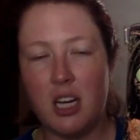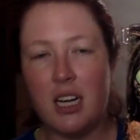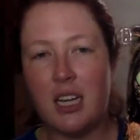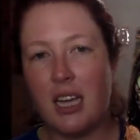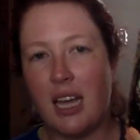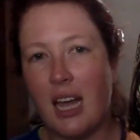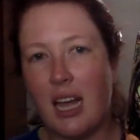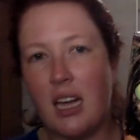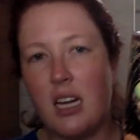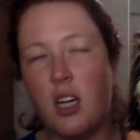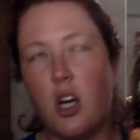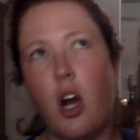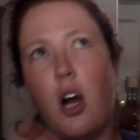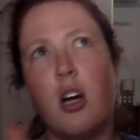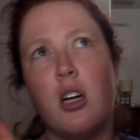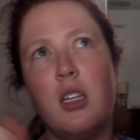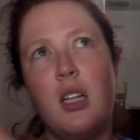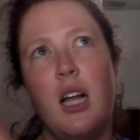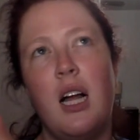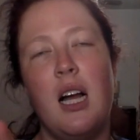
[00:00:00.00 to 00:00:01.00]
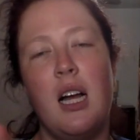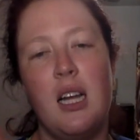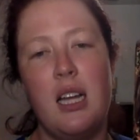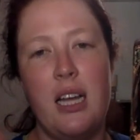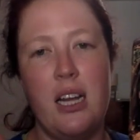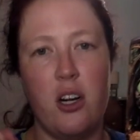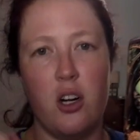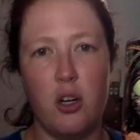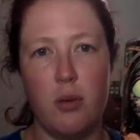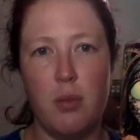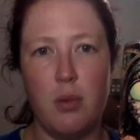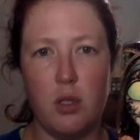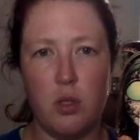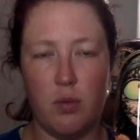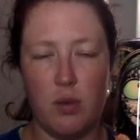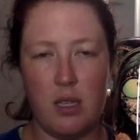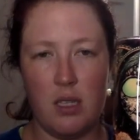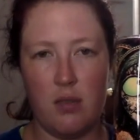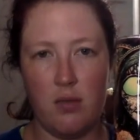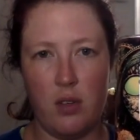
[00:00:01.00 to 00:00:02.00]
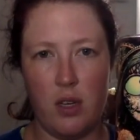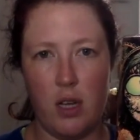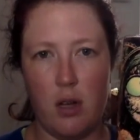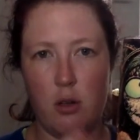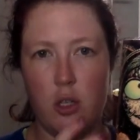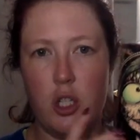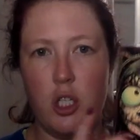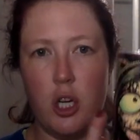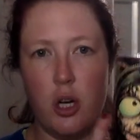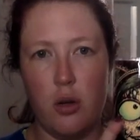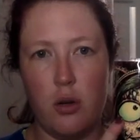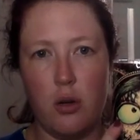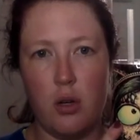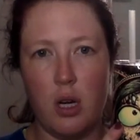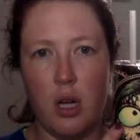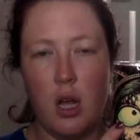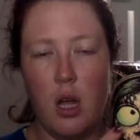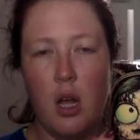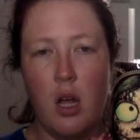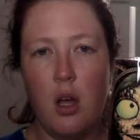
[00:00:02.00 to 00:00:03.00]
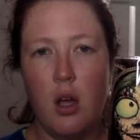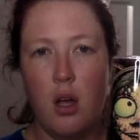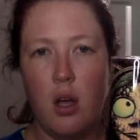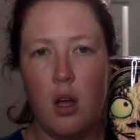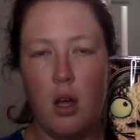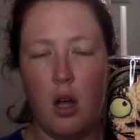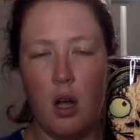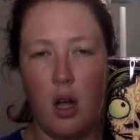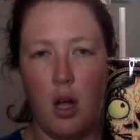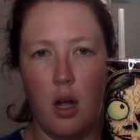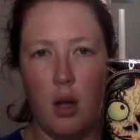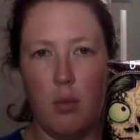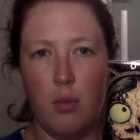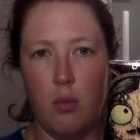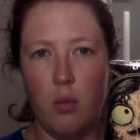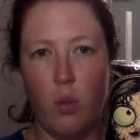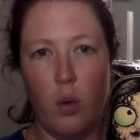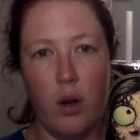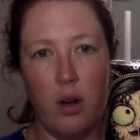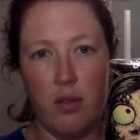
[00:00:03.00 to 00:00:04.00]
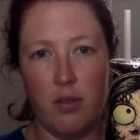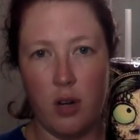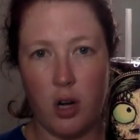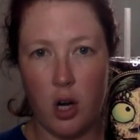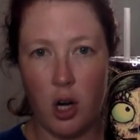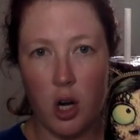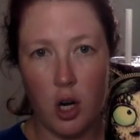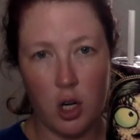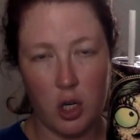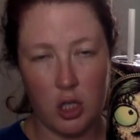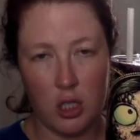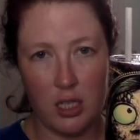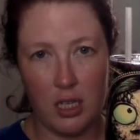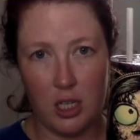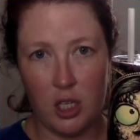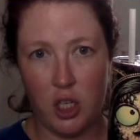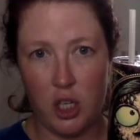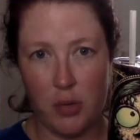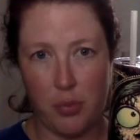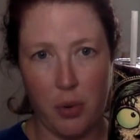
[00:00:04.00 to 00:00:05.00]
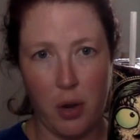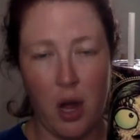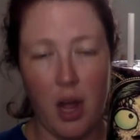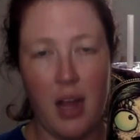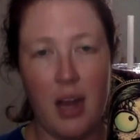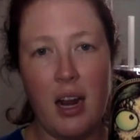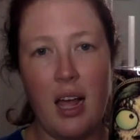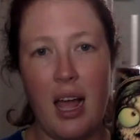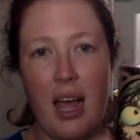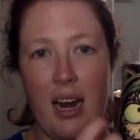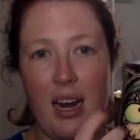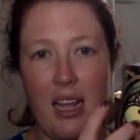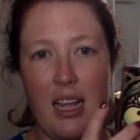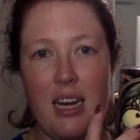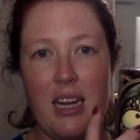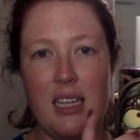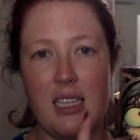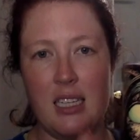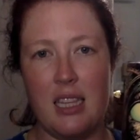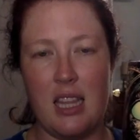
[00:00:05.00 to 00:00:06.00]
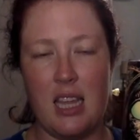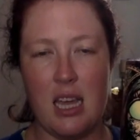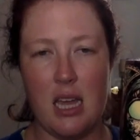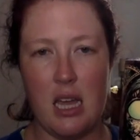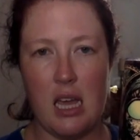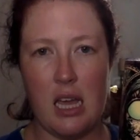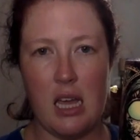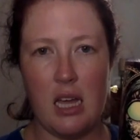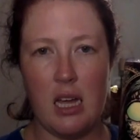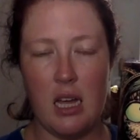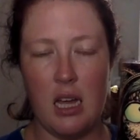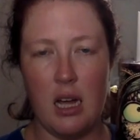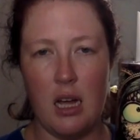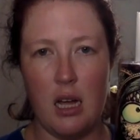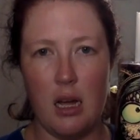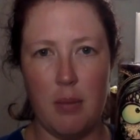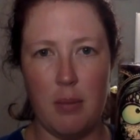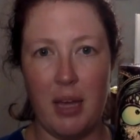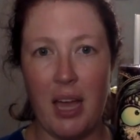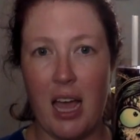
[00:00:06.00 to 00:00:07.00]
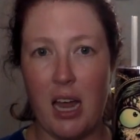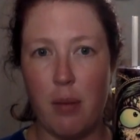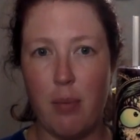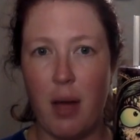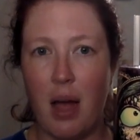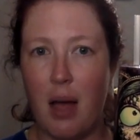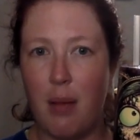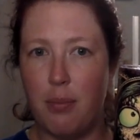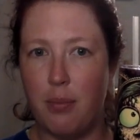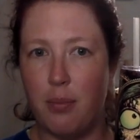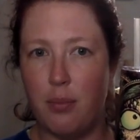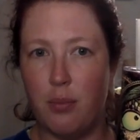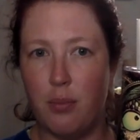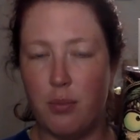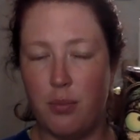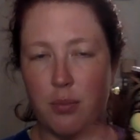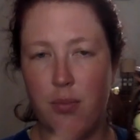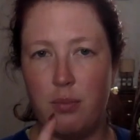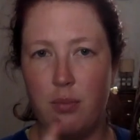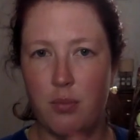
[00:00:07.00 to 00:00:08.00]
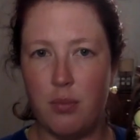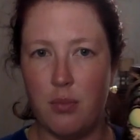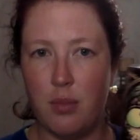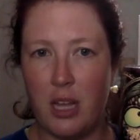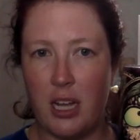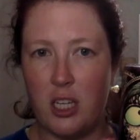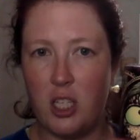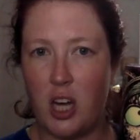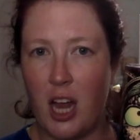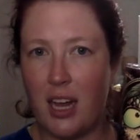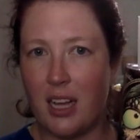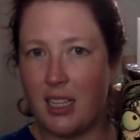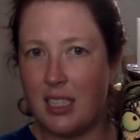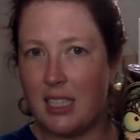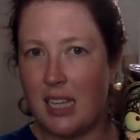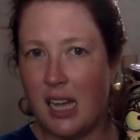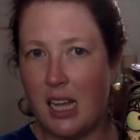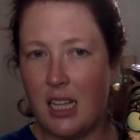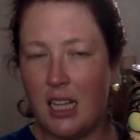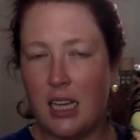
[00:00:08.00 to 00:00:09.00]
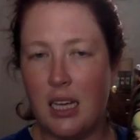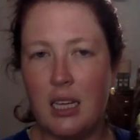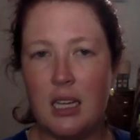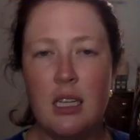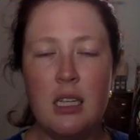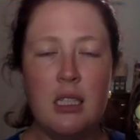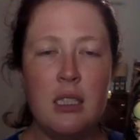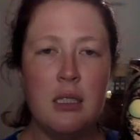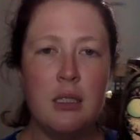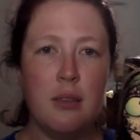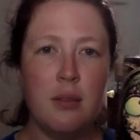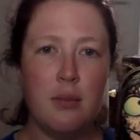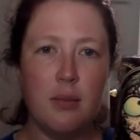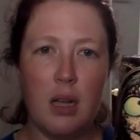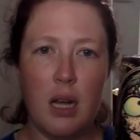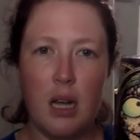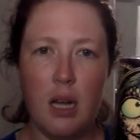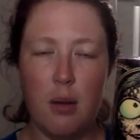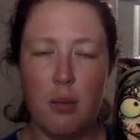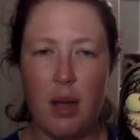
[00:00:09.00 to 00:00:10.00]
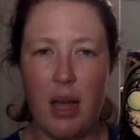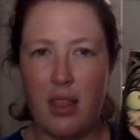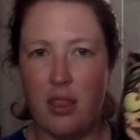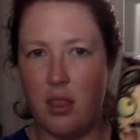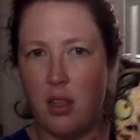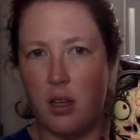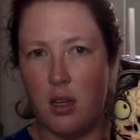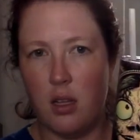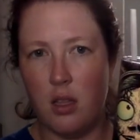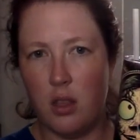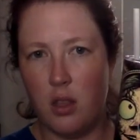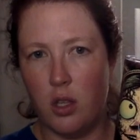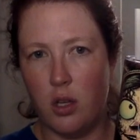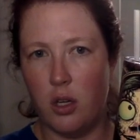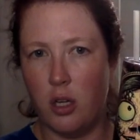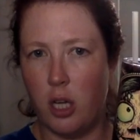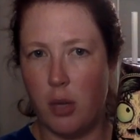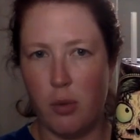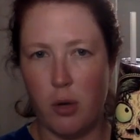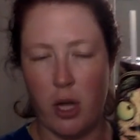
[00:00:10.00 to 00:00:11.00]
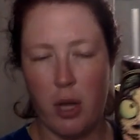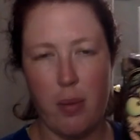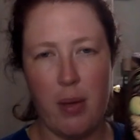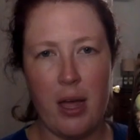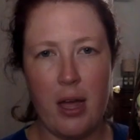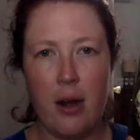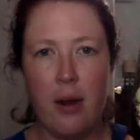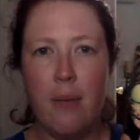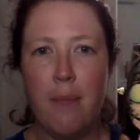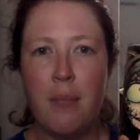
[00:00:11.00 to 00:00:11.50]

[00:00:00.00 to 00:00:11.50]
to get, Carla in her most recent video showed one of hers that she bought, and it is the cake pop like Jack and Sally, and the Oogie Boogie Man.